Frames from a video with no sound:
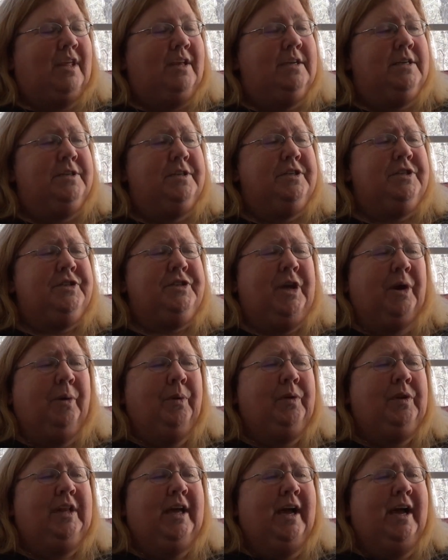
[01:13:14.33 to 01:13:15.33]
uh,
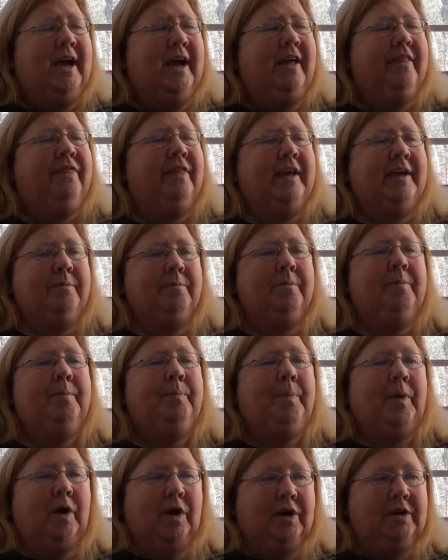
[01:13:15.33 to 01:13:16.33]
so I
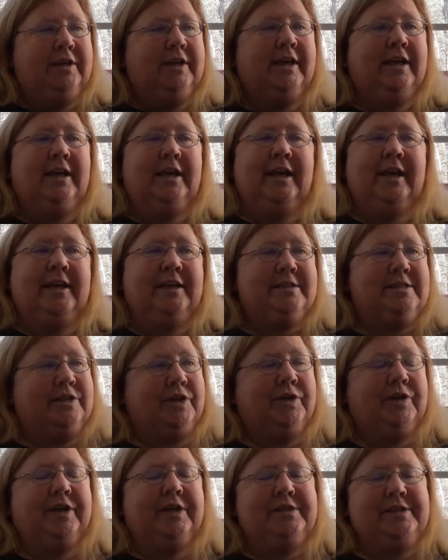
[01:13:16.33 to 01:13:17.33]
think partly, and it's
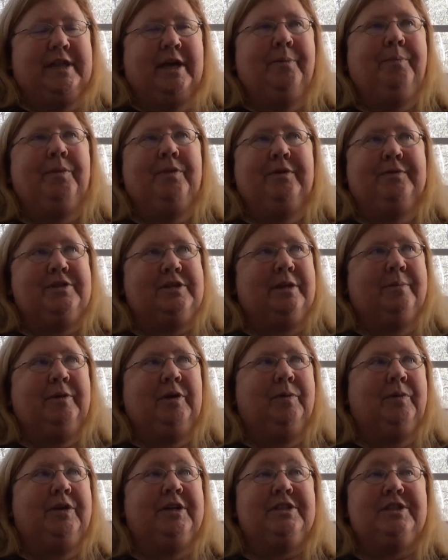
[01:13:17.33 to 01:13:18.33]
a good example of
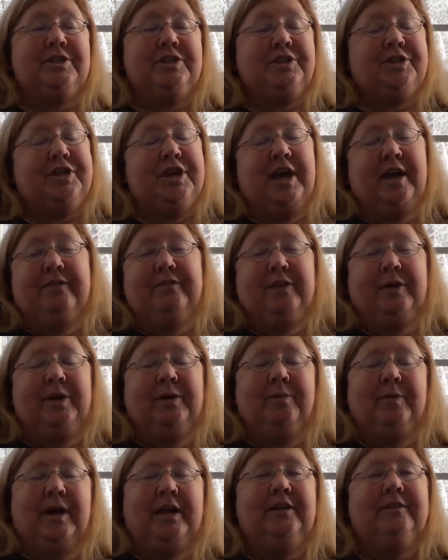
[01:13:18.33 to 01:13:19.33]
something when it's just not
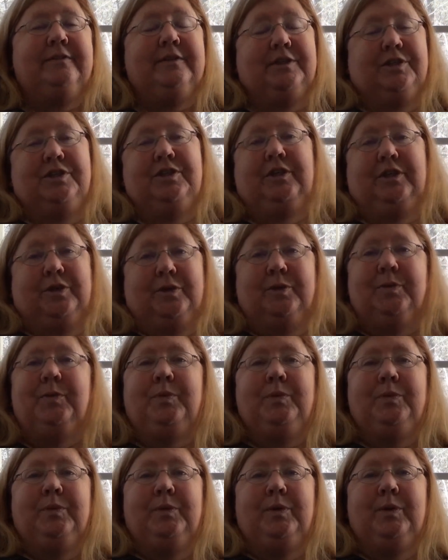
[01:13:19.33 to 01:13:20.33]
very relevant to you
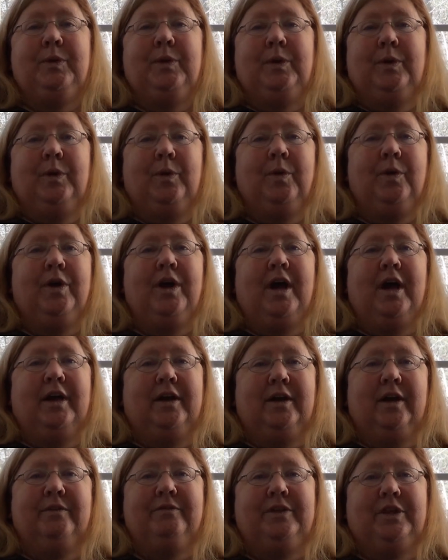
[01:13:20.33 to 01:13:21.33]
mm-hmm. or
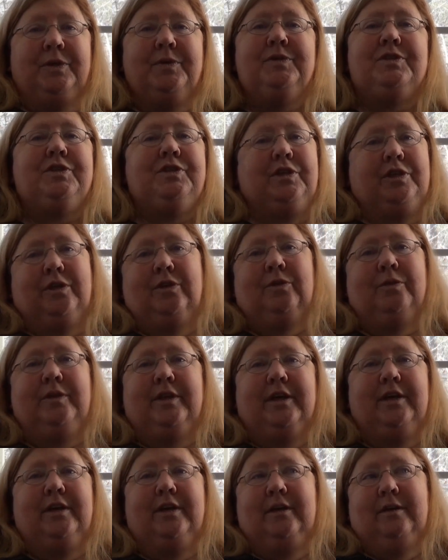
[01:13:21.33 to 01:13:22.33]
not of use to you,
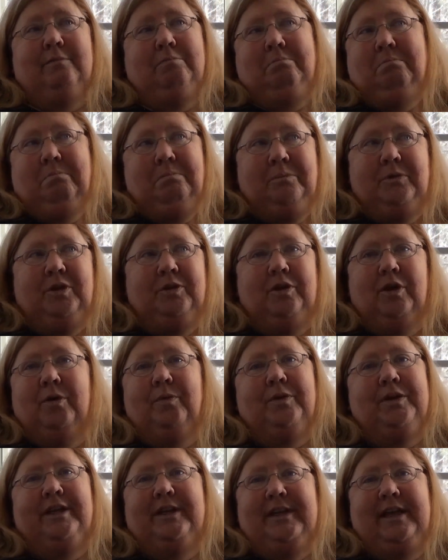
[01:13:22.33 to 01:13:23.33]
that it, you
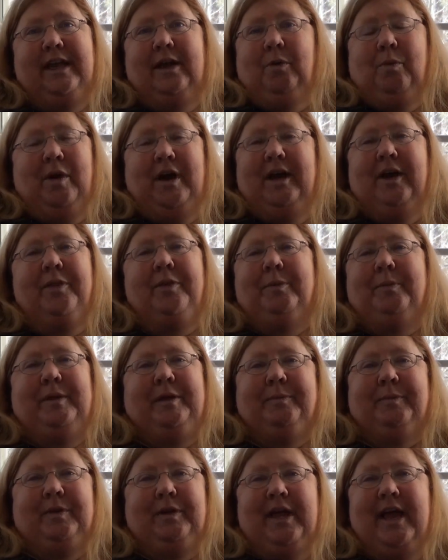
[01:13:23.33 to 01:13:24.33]
don't really get why other
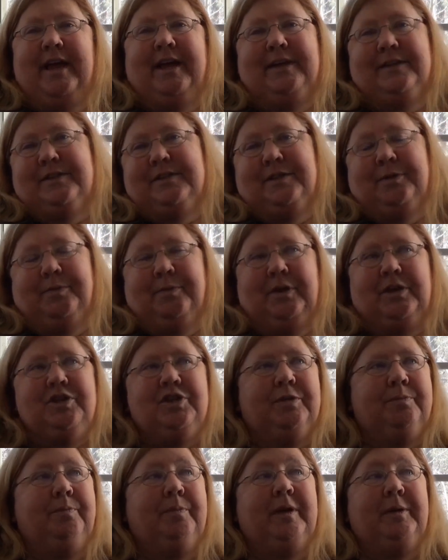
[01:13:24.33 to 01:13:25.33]
people like it so much.
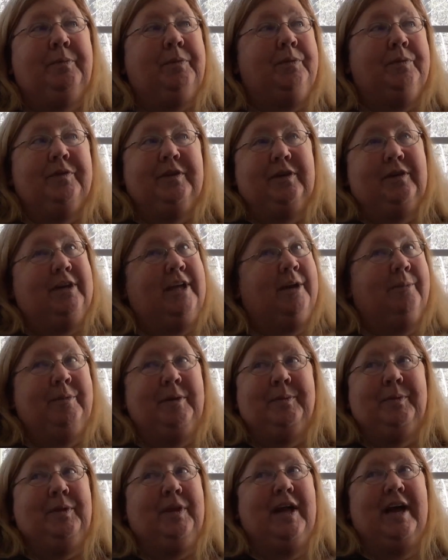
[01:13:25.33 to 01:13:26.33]
And people, there are a lot of
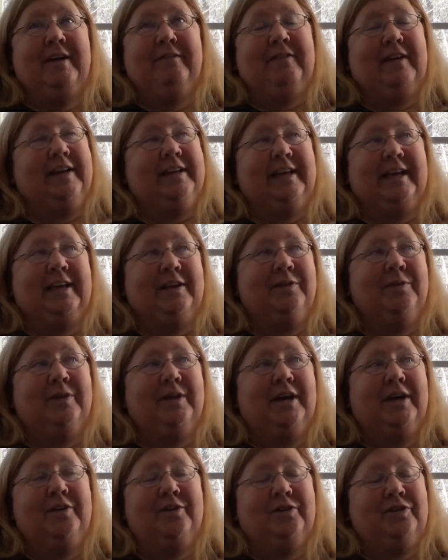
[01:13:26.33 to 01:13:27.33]
people I finally had
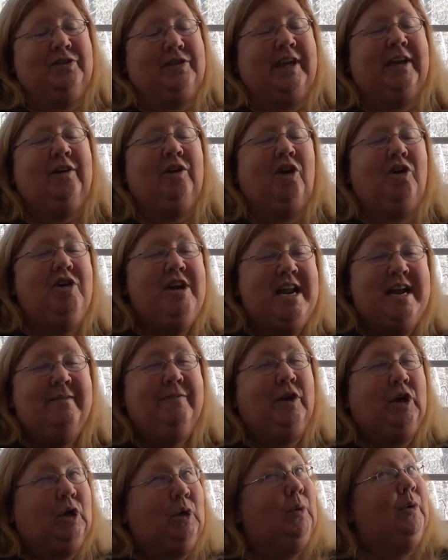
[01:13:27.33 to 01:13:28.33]
to understand are
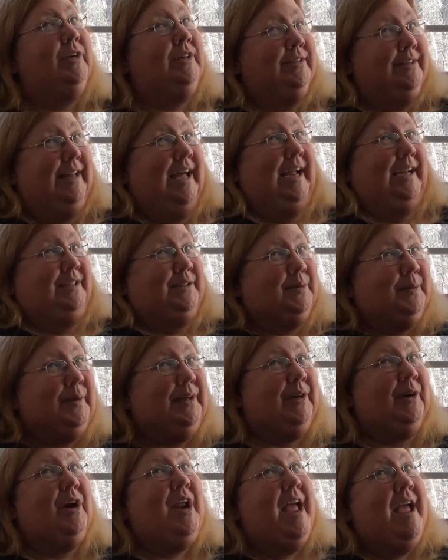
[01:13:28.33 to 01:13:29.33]
never going to like
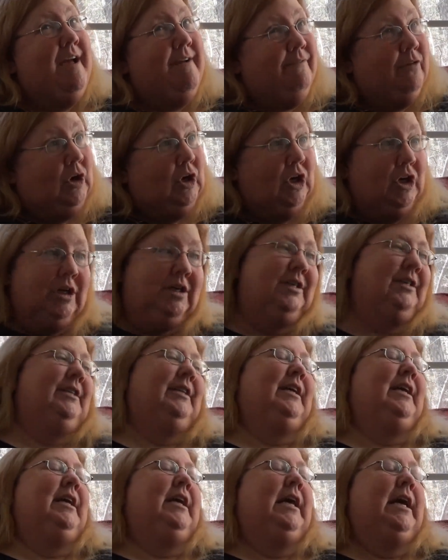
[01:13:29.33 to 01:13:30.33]
Twitter ever.
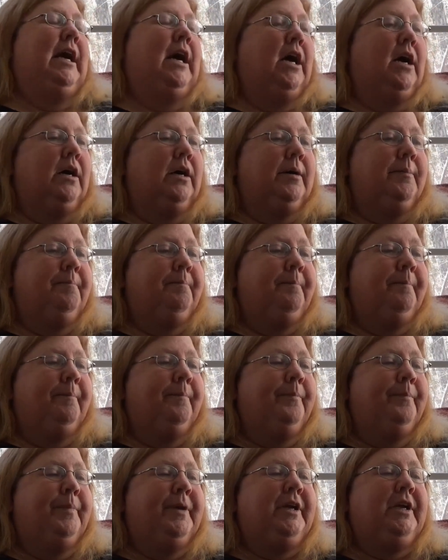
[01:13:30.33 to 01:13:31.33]
Right. Um,
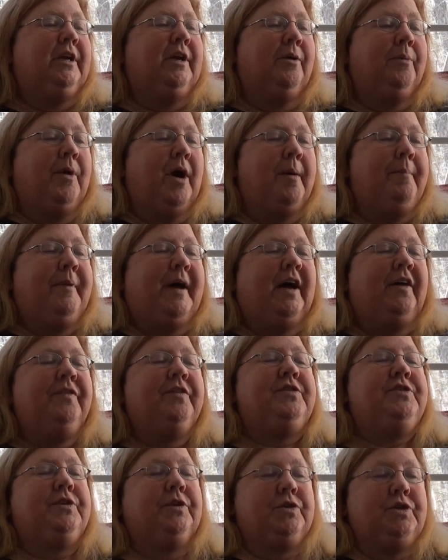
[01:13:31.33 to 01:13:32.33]
but you know, about
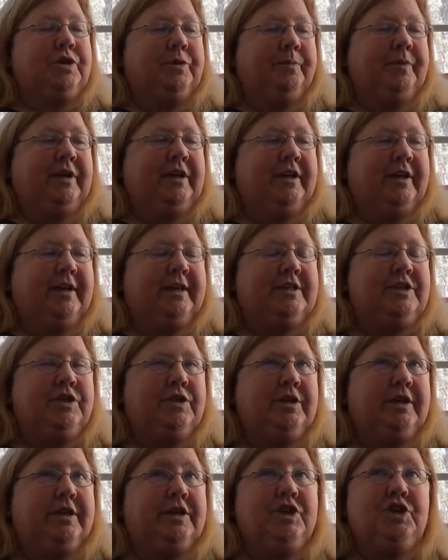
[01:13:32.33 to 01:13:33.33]
the social media in,
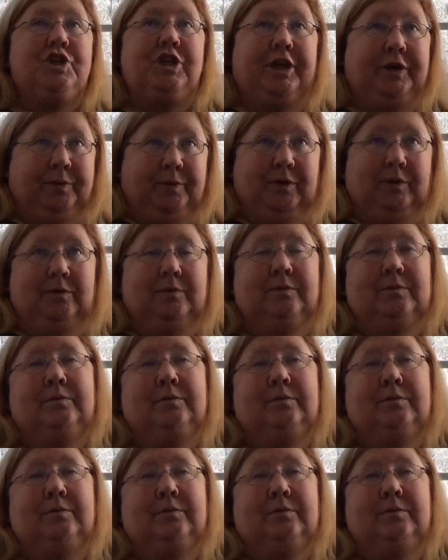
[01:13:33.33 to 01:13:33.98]
in general,